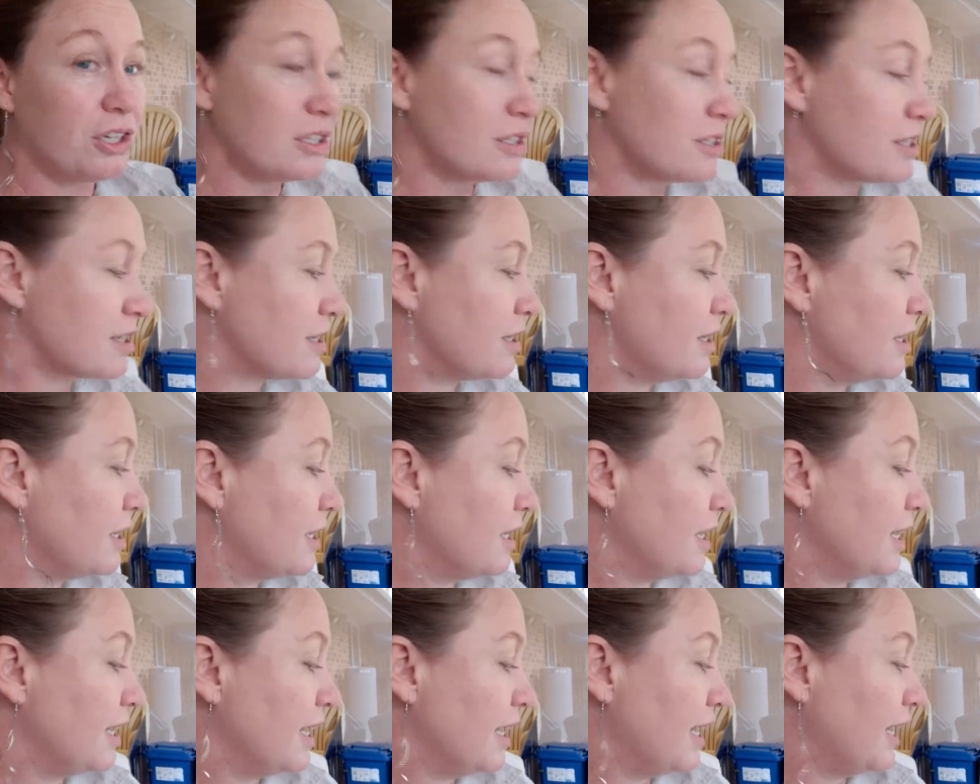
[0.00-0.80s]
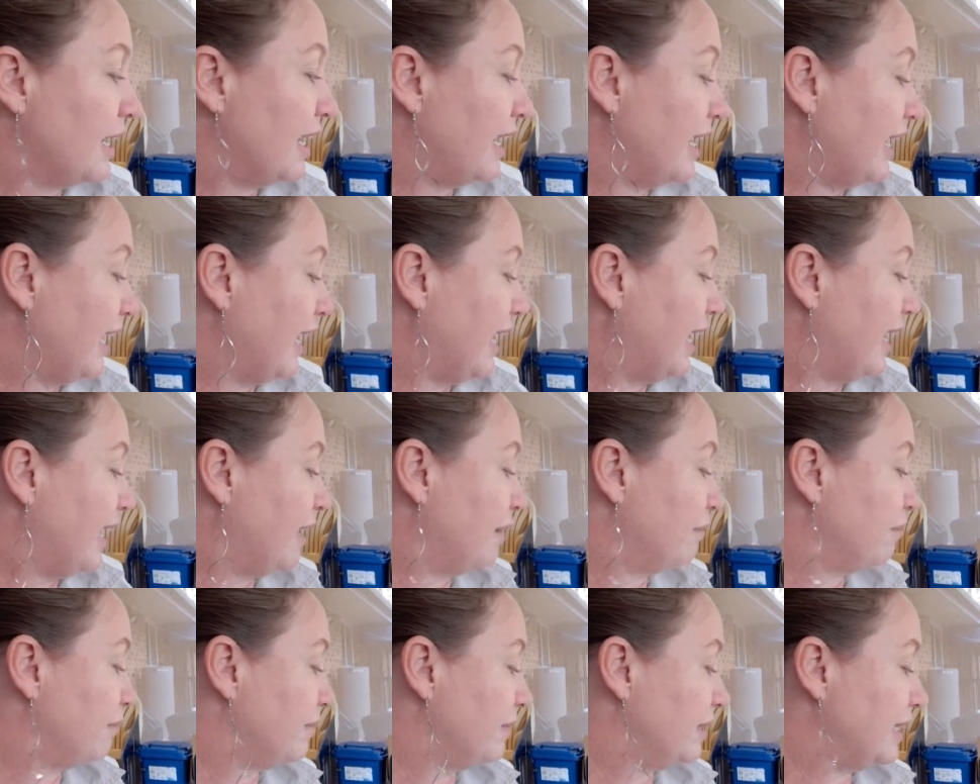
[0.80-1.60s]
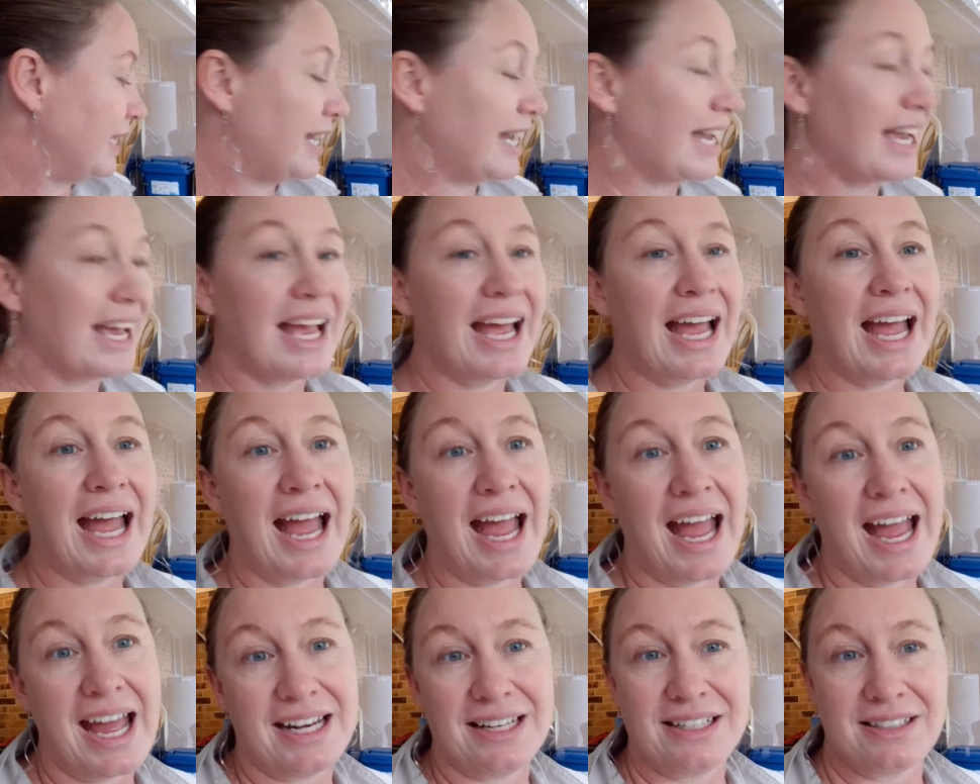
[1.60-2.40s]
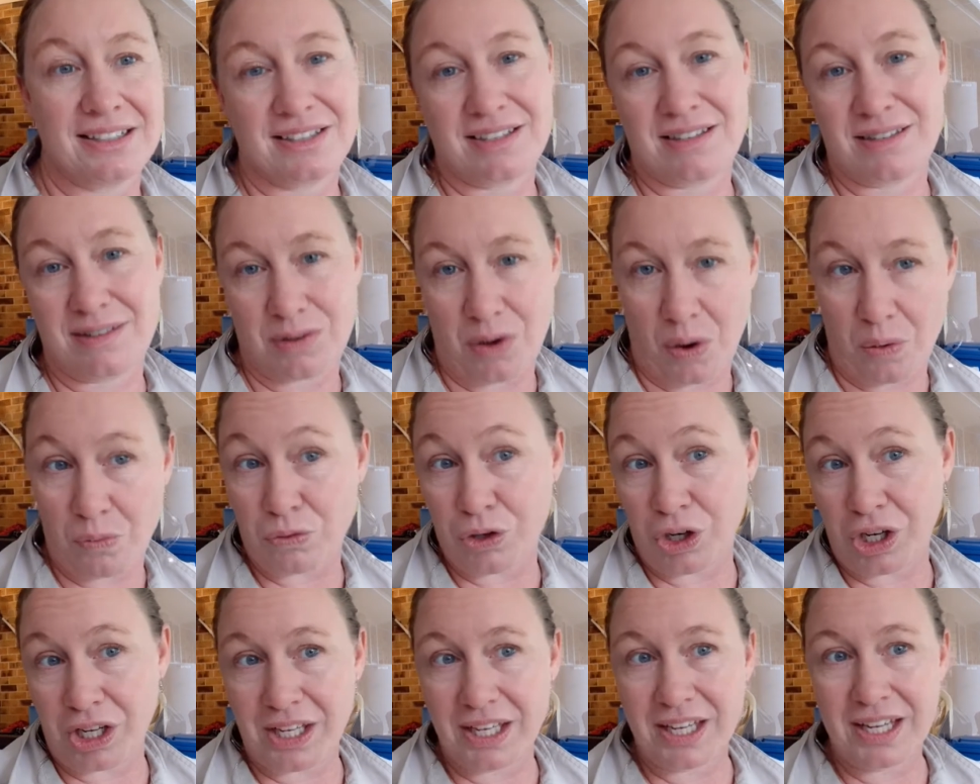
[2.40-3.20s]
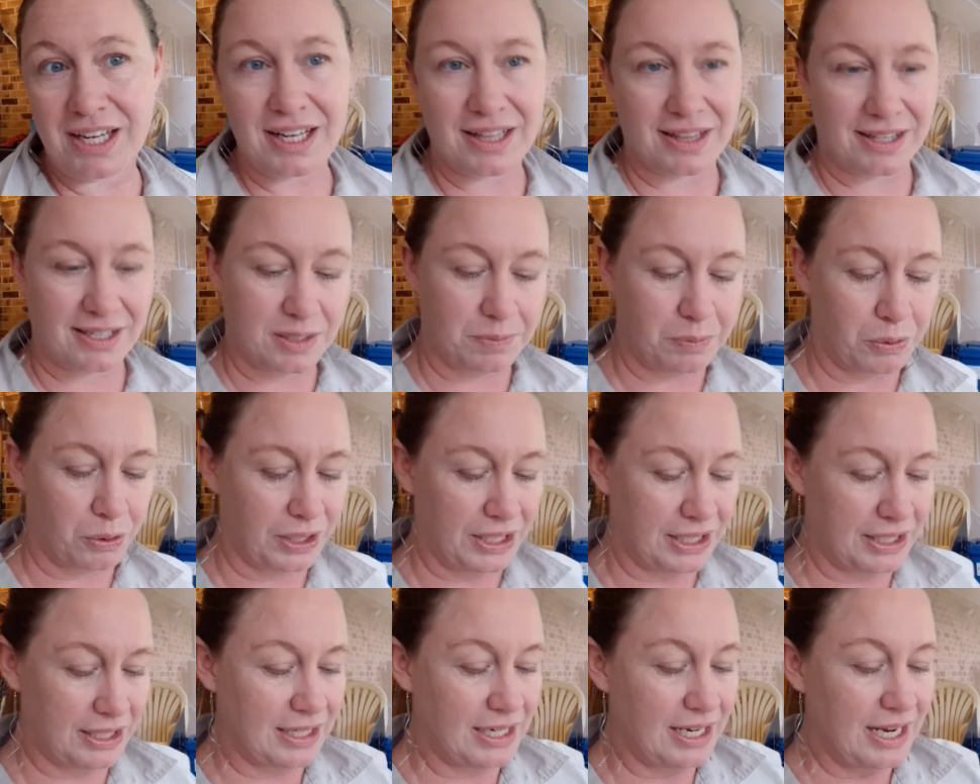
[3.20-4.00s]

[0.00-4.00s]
And it is succeeding. And it's working at this point.